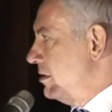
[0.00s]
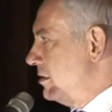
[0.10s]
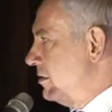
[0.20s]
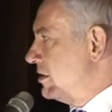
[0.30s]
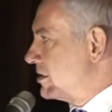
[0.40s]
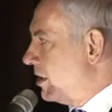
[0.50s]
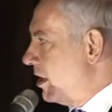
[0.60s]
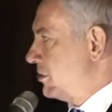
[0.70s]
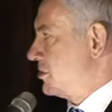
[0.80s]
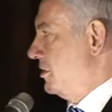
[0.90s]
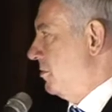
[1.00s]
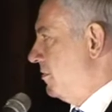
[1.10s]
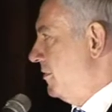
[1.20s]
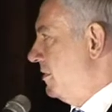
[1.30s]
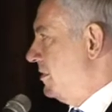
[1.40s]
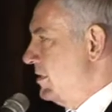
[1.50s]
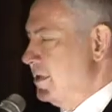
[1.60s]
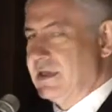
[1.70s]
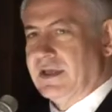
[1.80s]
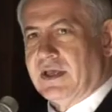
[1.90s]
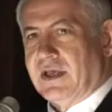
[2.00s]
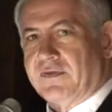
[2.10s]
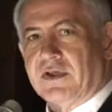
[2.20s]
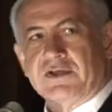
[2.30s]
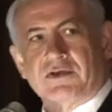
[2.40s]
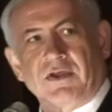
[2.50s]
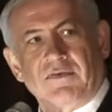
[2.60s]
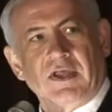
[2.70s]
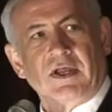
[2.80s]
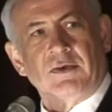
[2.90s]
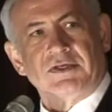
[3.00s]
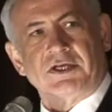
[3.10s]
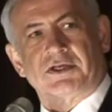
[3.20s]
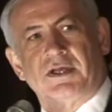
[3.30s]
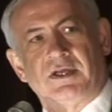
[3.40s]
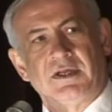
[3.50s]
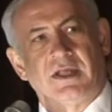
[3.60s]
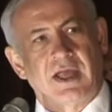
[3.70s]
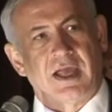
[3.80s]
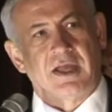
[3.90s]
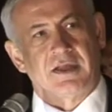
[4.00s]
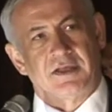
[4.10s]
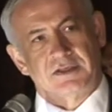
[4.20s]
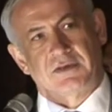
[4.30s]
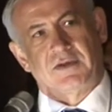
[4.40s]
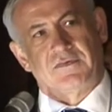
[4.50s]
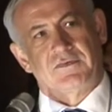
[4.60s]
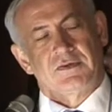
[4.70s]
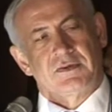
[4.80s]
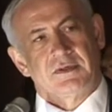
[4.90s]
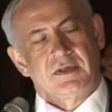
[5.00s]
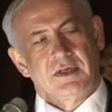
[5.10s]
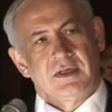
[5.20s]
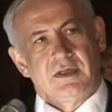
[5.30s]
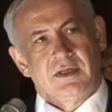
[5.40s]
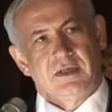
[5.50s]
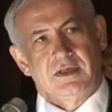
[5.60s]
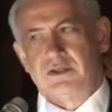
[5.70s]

to the scholarship of the history of the Inquisition and the history of the